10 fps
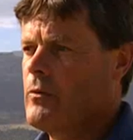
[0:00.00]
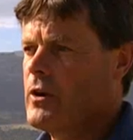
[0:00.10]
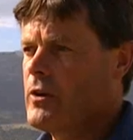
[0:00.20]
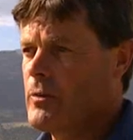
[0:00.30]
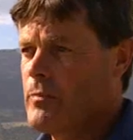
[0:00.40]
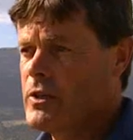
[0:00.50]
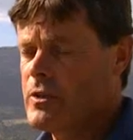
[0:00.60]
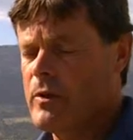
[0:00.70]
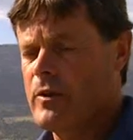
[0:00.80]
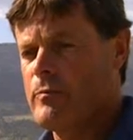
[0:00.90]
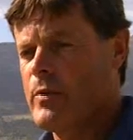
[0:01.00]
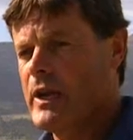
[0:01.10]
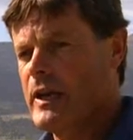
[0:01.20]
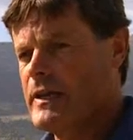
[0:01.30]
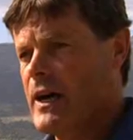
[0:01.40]
work on the principle of
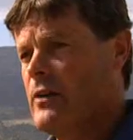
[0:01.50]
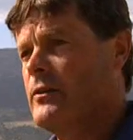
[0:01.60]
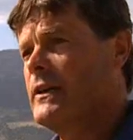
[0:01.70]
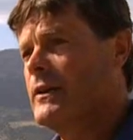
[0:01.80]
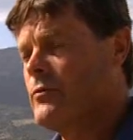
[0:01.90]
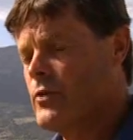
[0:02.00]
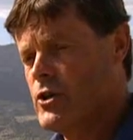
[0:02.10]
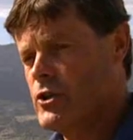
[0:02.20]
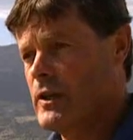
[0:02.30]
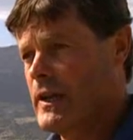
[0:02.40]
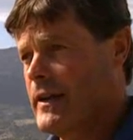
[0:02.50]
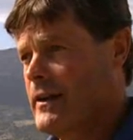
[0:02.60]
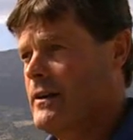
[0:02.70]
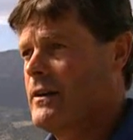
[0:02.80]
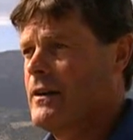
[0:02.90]
bringing down the inversion
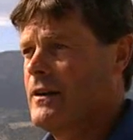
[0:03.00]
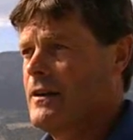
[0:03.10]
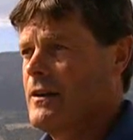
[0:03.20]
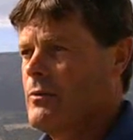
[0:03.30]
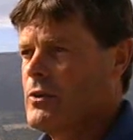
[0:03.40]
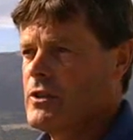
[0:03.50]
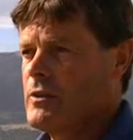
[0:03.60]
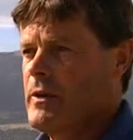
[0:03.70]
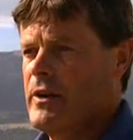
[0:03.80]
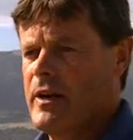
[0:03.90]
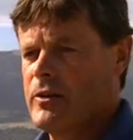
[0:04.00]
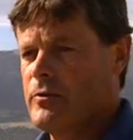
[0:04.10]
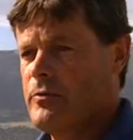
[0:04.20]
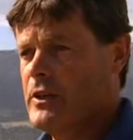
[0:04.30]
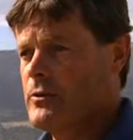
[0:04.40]
layer, which is about
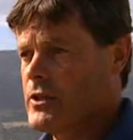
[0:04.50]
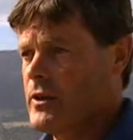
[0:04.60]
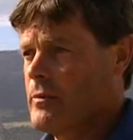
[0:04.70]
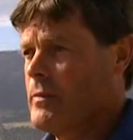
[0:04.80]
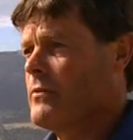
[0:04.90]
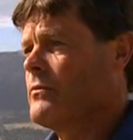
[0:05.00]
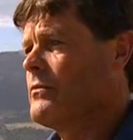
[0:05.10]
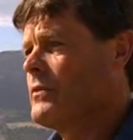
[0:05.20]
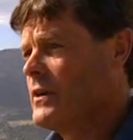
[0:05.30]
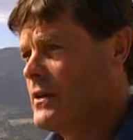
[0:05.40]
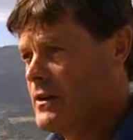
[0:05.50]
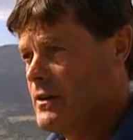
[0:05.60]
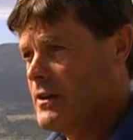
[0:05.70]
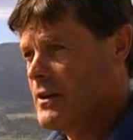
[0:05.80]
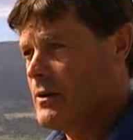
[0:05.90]
100 feet or so above
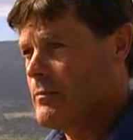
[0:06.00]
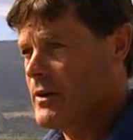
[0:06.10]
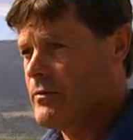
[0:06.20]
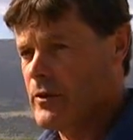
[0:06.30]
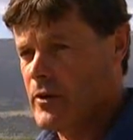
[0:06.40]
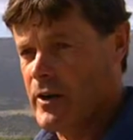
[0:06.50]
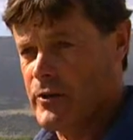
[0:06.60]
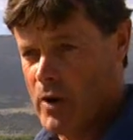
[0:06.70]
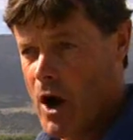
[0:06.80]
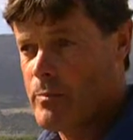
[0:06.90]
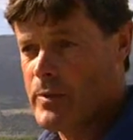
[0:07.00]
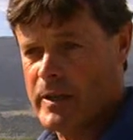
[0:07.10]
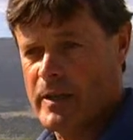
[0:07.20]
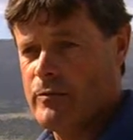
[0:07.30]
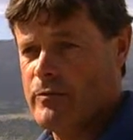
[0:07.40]
the ground. You hope
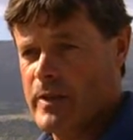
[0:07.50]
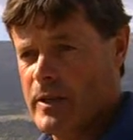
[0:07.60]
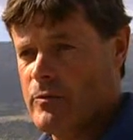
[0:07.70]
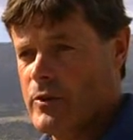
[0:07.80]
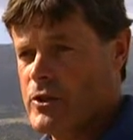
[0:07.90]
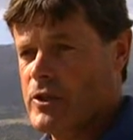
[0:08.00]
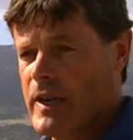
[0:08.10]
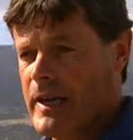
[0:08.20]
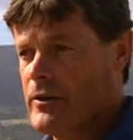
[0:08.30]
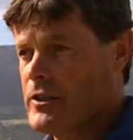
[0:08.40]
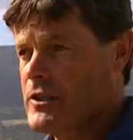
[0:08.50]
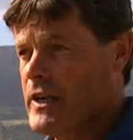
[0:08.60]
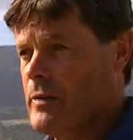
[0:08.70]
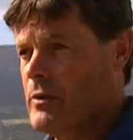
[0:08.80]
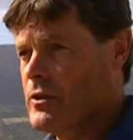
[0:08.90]
that inversion layer is
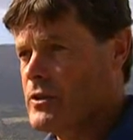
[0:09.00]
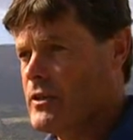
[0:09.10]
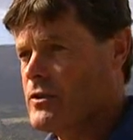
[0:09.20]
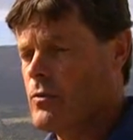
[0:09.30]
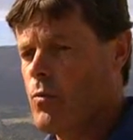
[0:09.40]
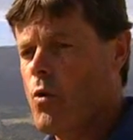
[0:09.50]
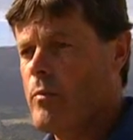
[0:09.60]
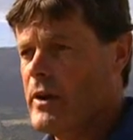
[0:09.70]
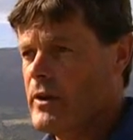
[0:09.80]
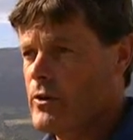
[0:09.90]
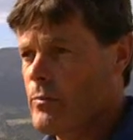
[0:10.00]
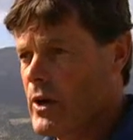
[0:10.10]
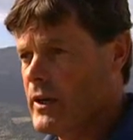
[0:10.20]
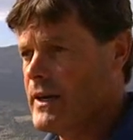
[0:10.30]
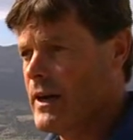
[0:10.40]
there, because that's the warm air you
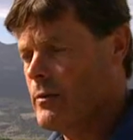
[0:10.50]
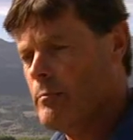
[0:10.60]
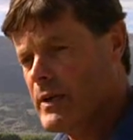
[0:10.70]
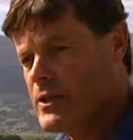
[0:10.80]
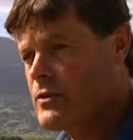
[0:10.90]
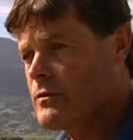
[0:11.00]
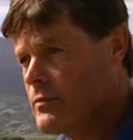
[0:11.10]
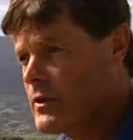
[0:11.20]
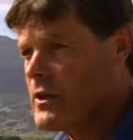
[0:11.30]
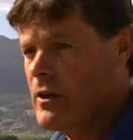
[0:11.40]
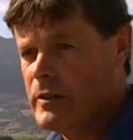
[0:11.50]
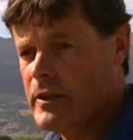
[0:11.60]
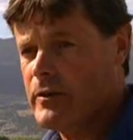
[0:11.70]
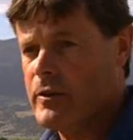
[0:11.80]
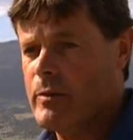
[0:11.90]
bring down, mix with the cold
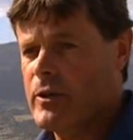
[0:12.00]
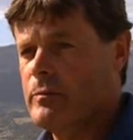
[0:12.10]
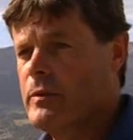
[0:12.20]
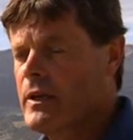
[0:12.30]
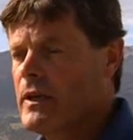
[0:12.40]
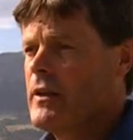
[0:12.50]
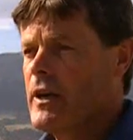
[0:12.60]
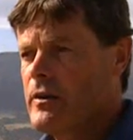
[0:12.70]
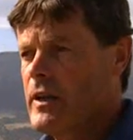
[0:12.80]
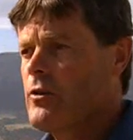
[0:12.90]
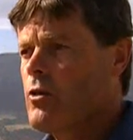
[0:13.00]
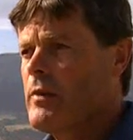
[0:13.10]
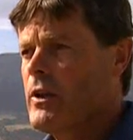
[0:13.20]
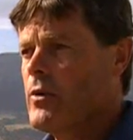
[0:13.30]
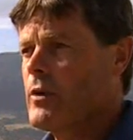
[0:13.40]
air at the bottom. They
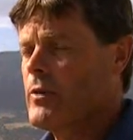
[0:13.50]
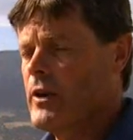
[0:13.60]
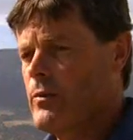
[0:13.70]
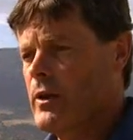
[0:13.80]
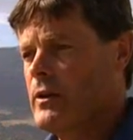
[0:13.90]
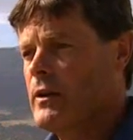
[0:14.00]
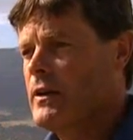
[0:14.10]
normally work pretty well.